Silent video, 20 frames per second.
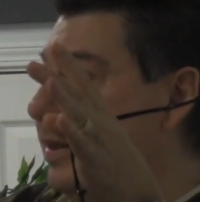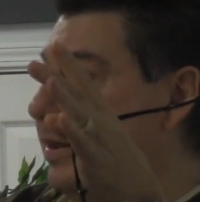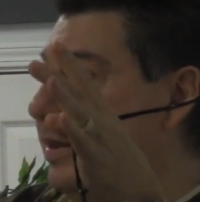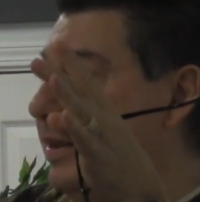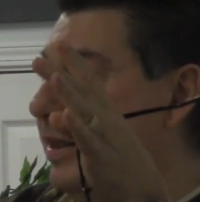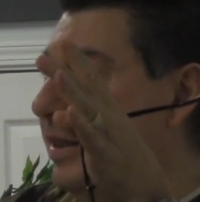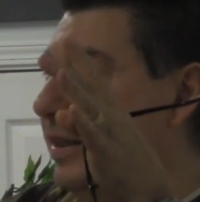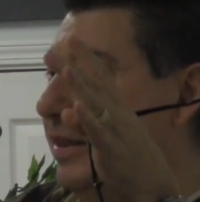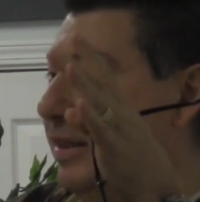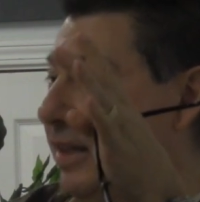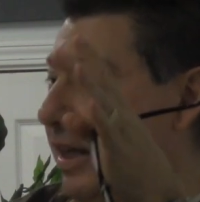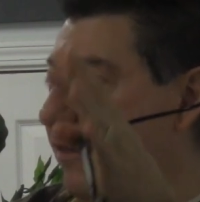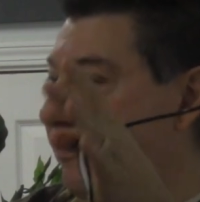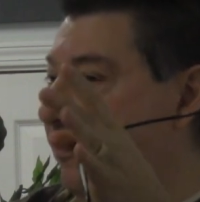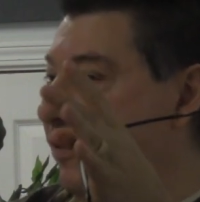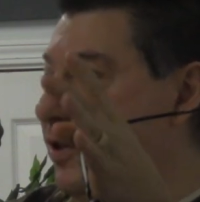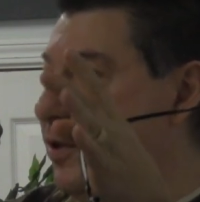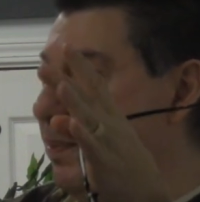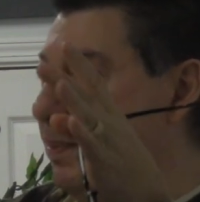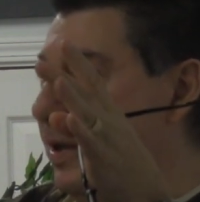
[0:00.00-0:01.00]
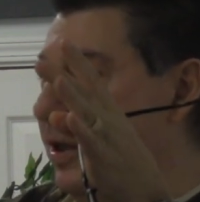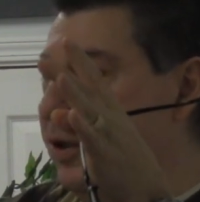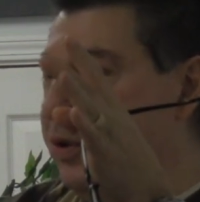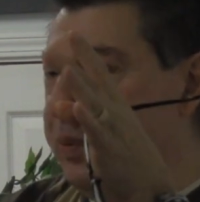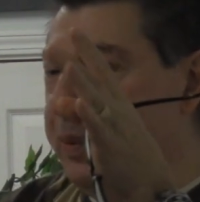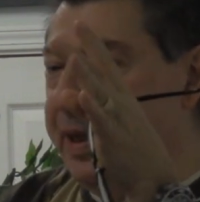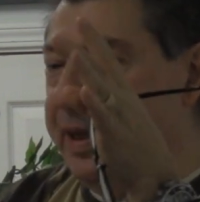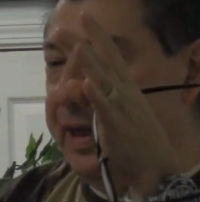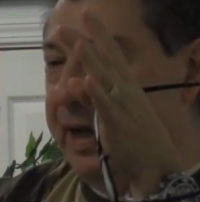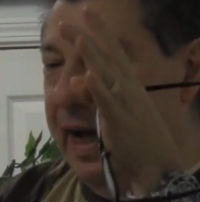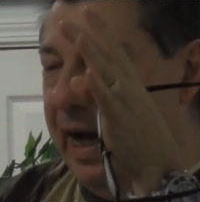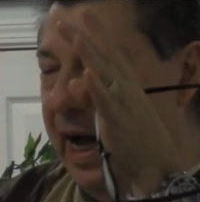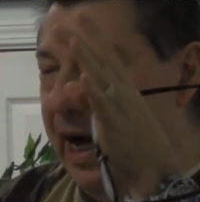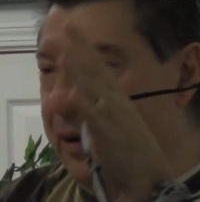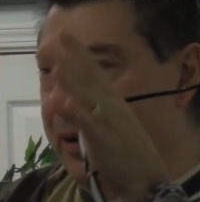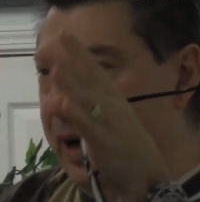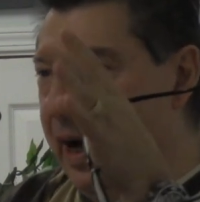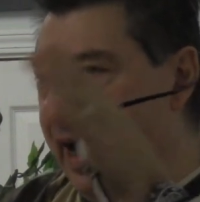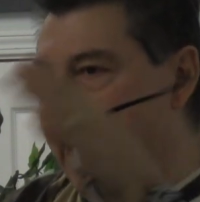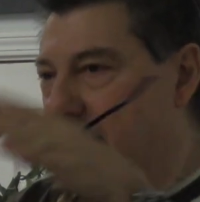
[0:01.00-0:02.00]
the difference between
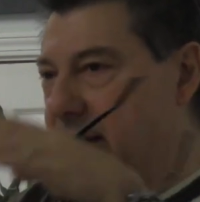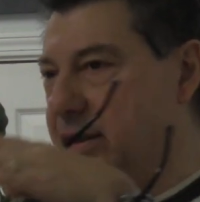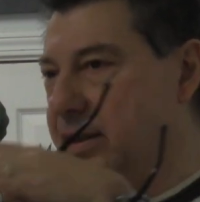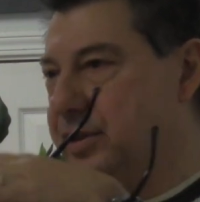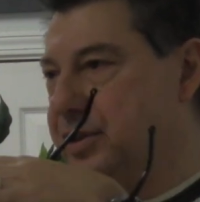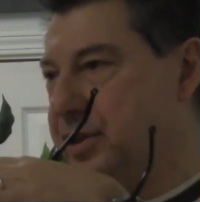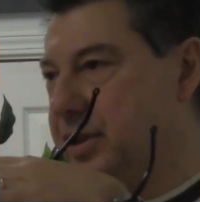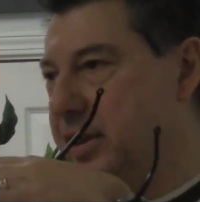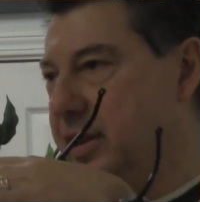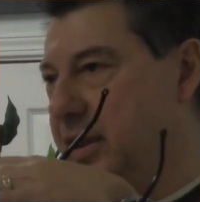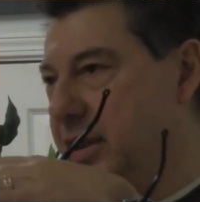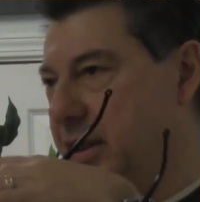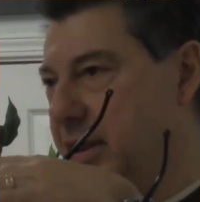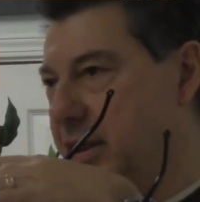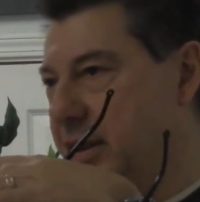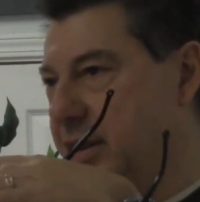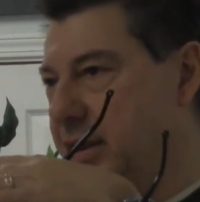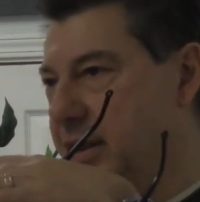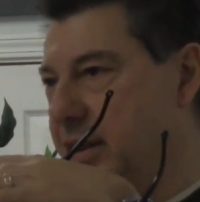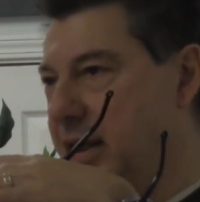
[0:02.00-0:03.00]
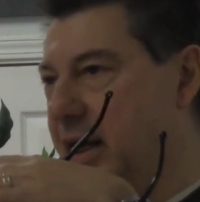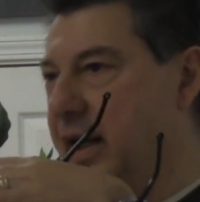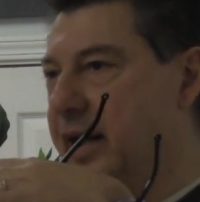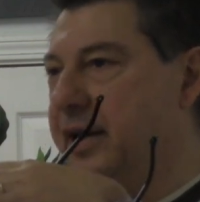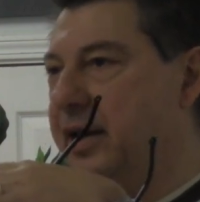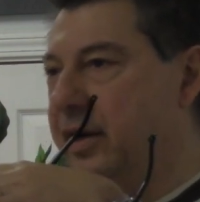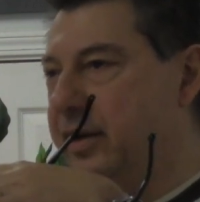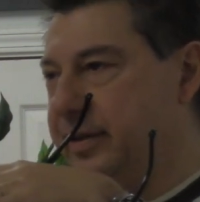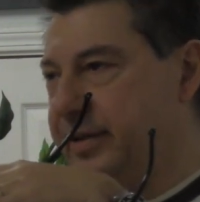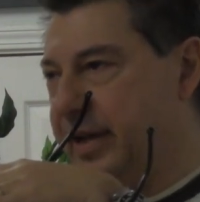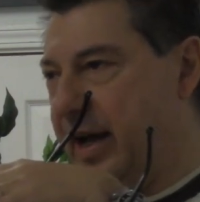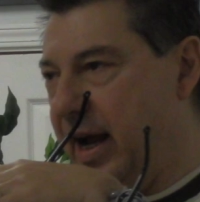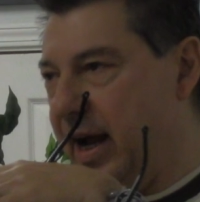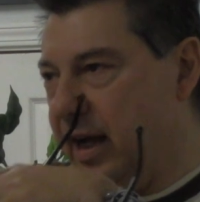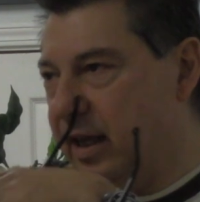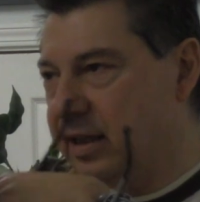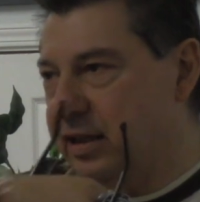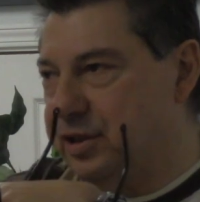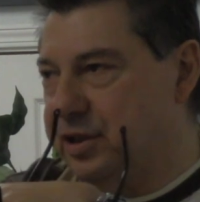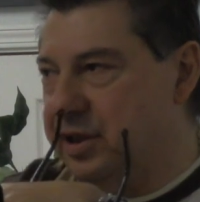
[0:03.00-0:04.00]
our allergy and the
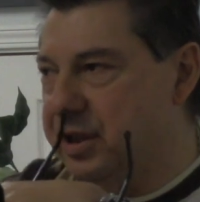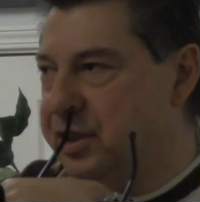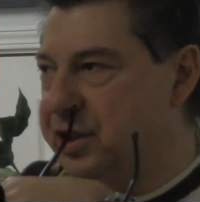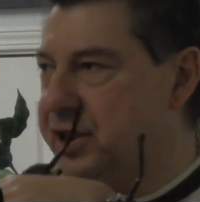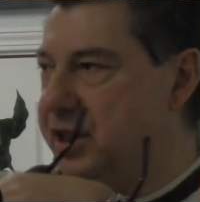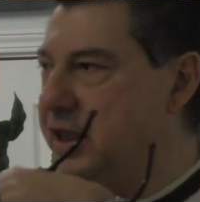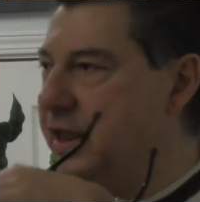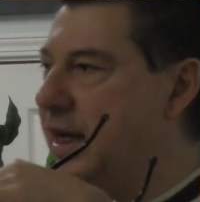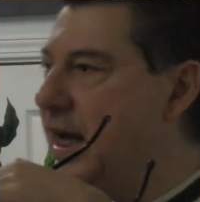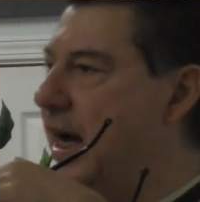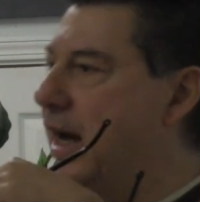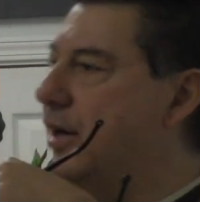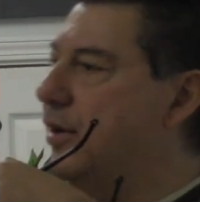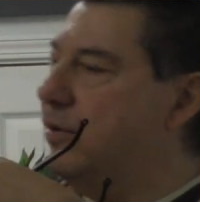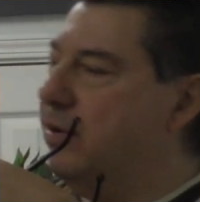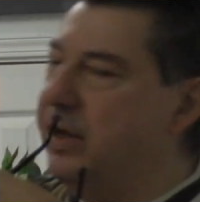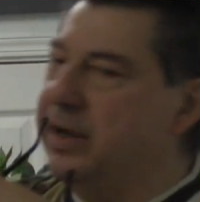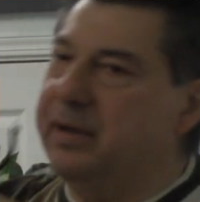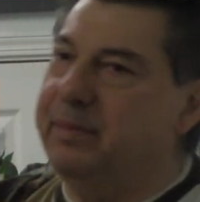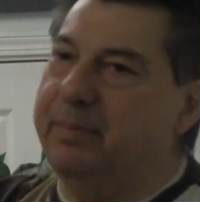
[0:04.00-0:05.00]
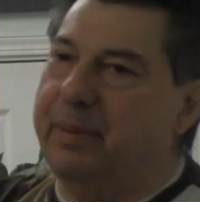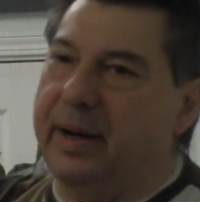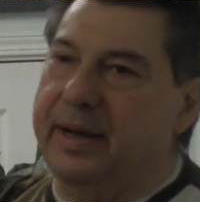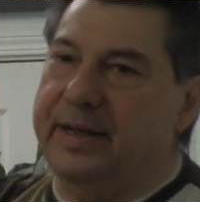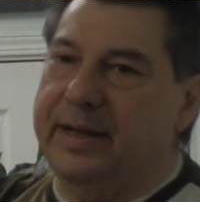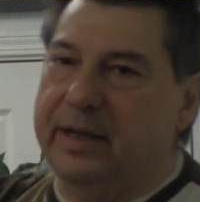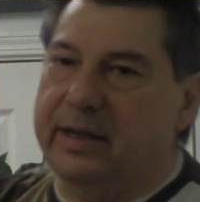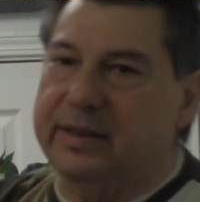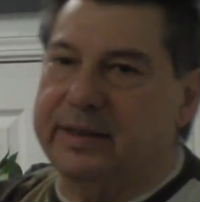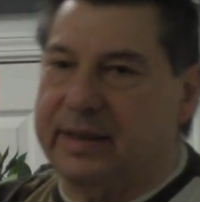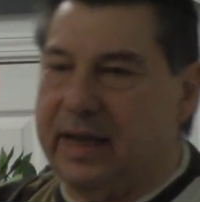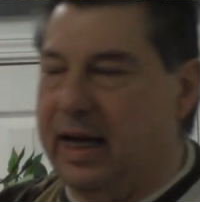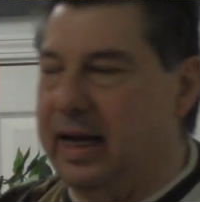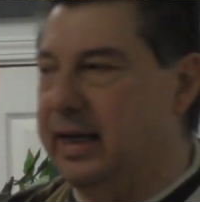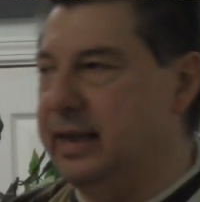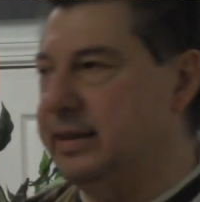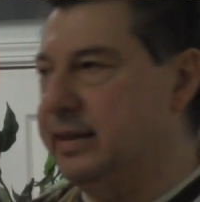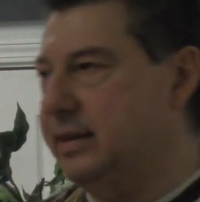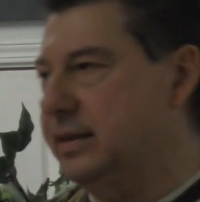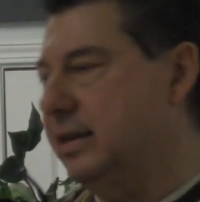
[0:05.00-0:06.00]
allergy she had or anybody else
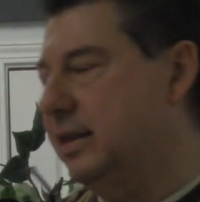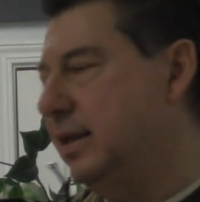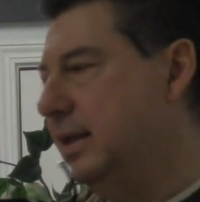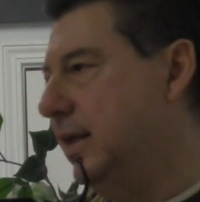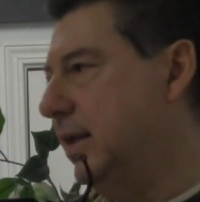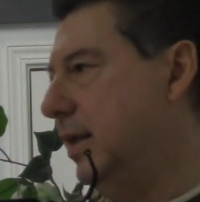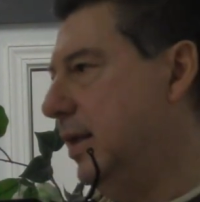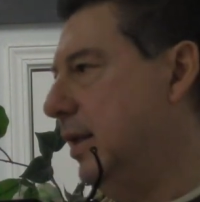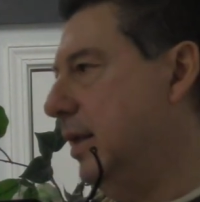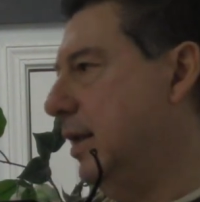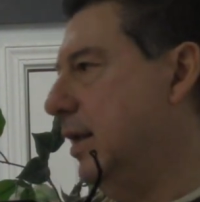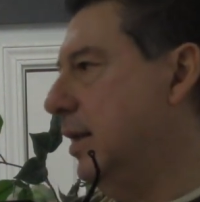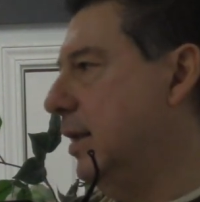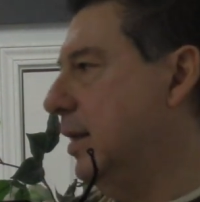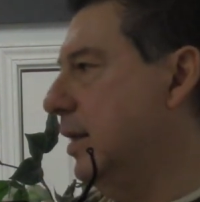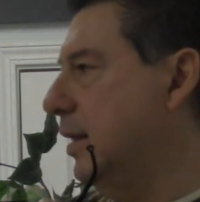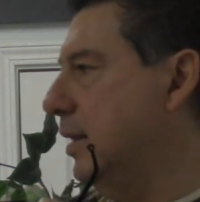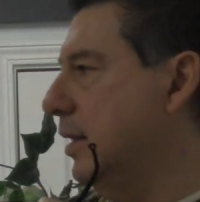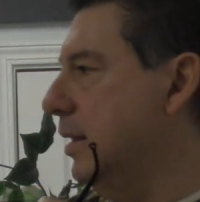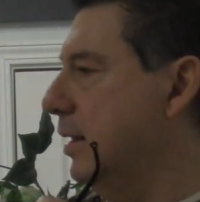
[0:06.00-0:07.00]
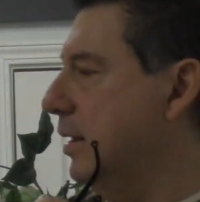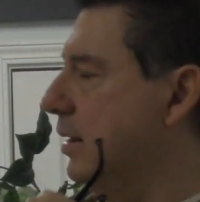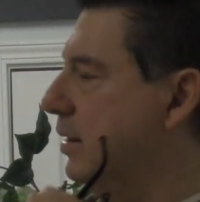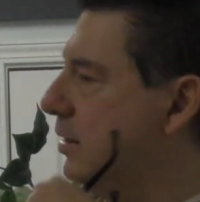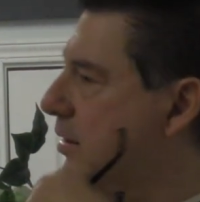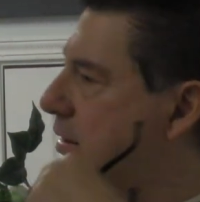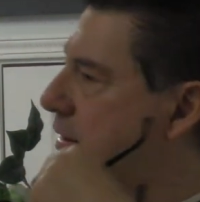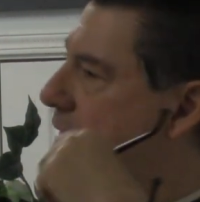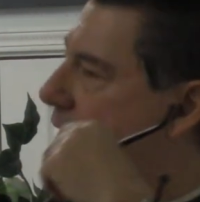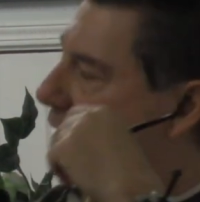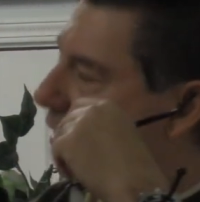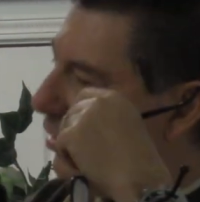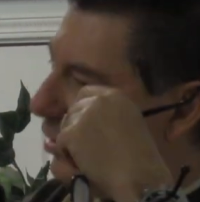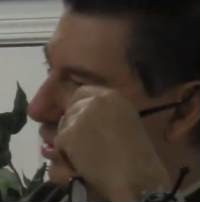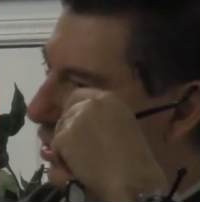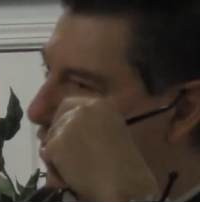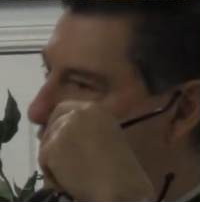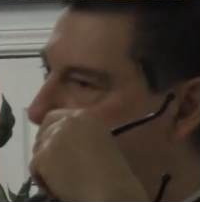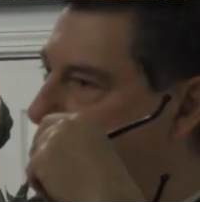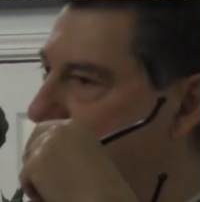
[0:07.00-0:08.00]
has is
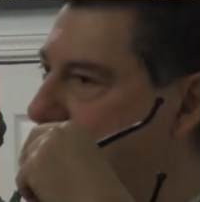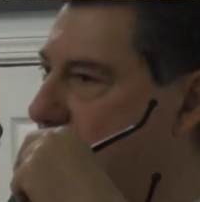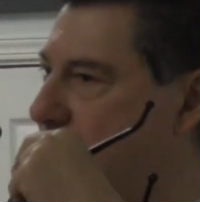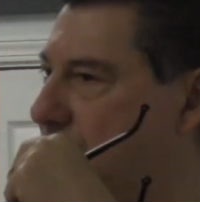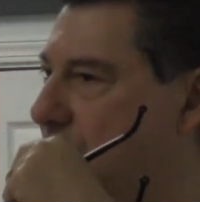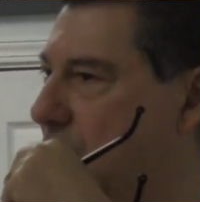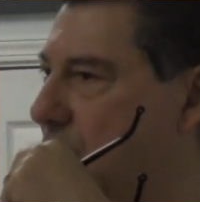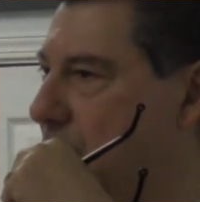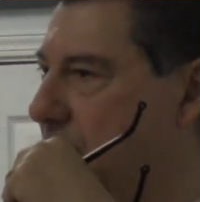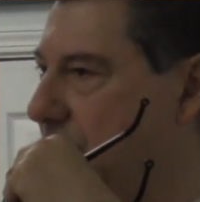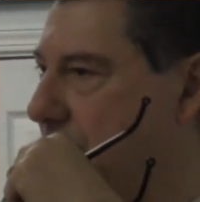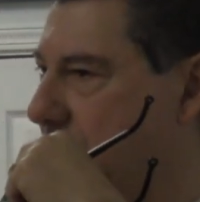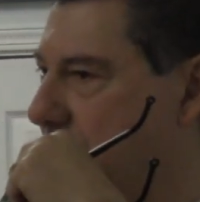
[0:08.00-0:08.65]
ours is twofold.